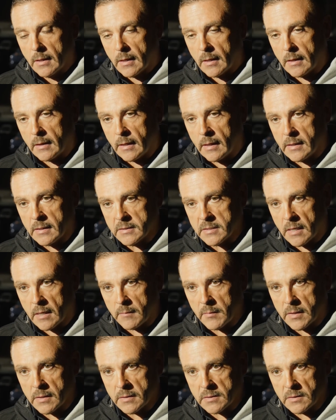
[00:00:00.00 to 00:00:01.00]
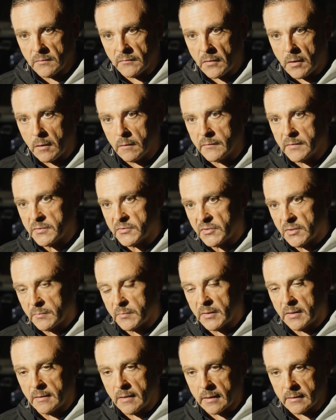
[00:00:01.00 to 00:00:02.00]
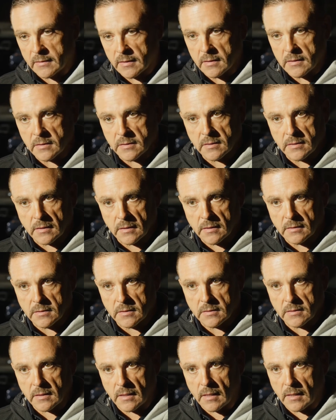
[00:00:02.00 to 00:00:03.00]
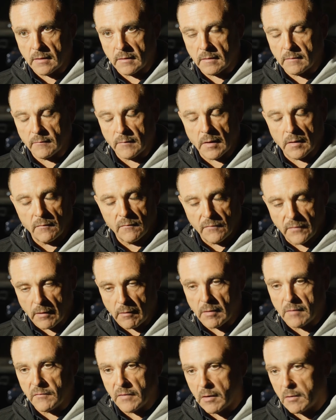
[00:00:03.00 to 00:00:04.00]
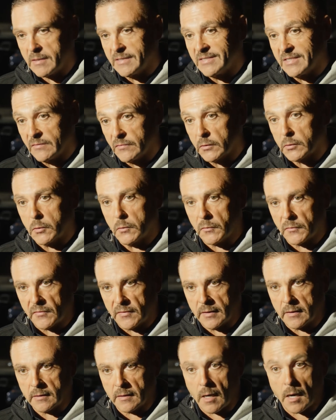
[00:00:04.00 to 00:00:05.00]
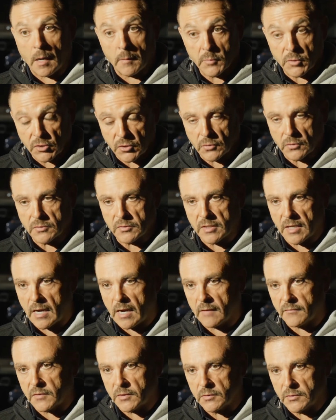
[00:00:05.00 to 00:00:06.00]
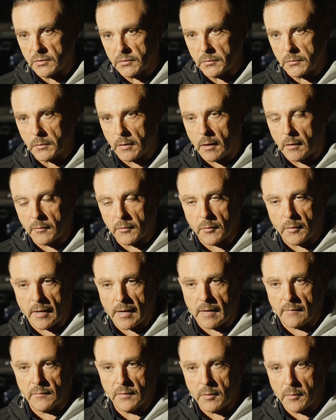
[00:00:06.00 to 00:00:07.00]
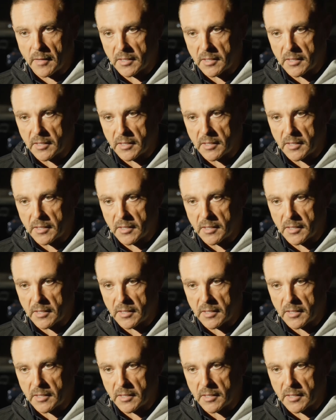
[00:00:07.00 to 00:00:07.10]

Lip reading: And anytime that it's involved in something like this, it's a very, very difficult thing, I'm sure, to have to do. Although I have no